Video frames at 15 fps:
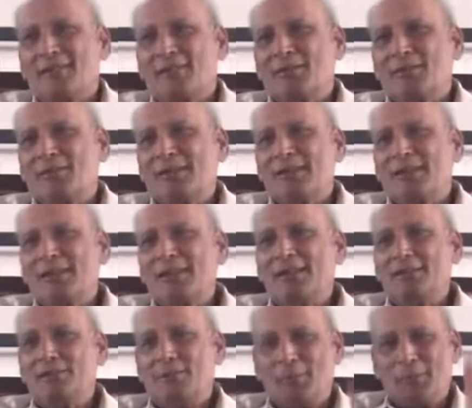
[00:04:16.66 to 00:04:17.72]
they don't
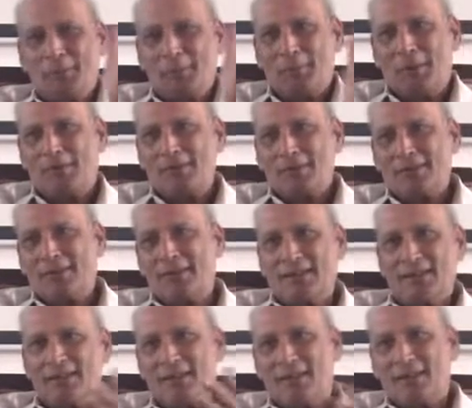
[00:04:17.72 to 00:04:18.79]
need to be
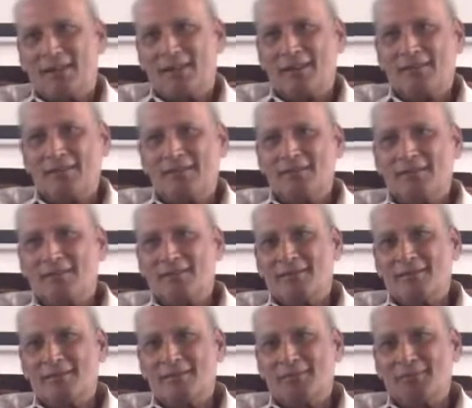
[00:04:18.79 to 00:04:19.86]
bifurcated
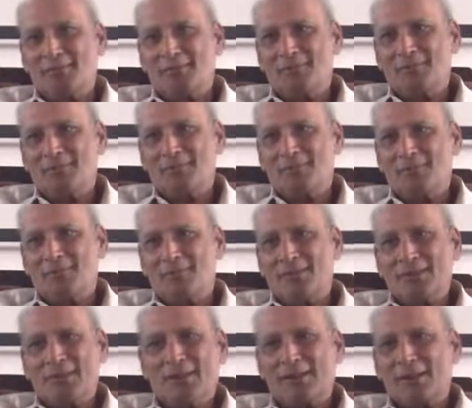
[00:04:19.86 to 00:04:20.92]
or
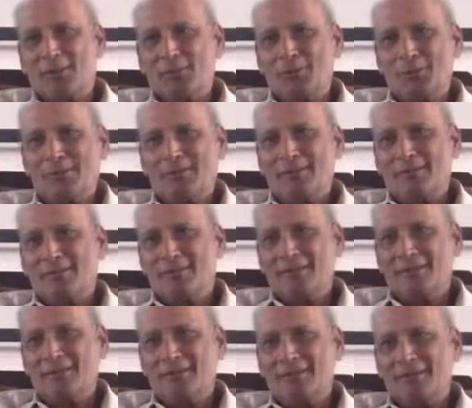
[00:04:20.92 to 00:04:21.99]
cut out
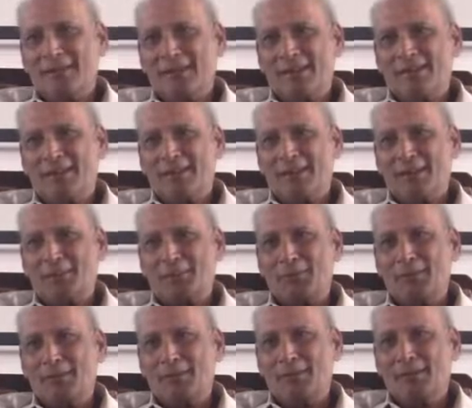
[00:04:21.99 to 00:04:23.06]
or taken
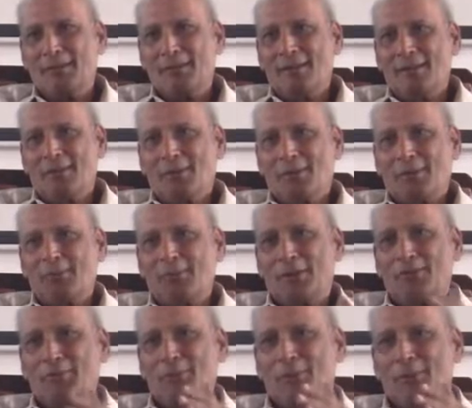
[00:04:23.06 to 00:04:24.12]
out from
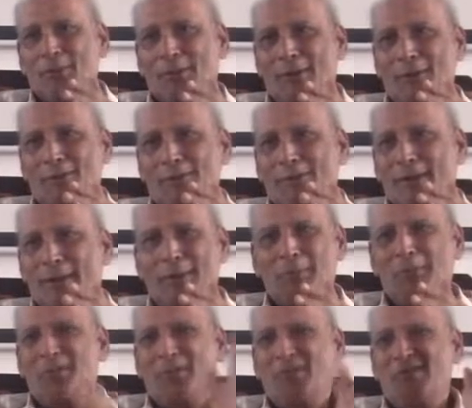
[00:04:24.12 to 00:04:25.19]
the flow of
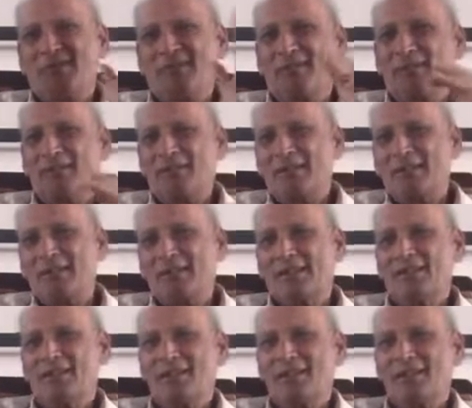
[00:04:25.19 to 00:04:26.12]
time. No, it's a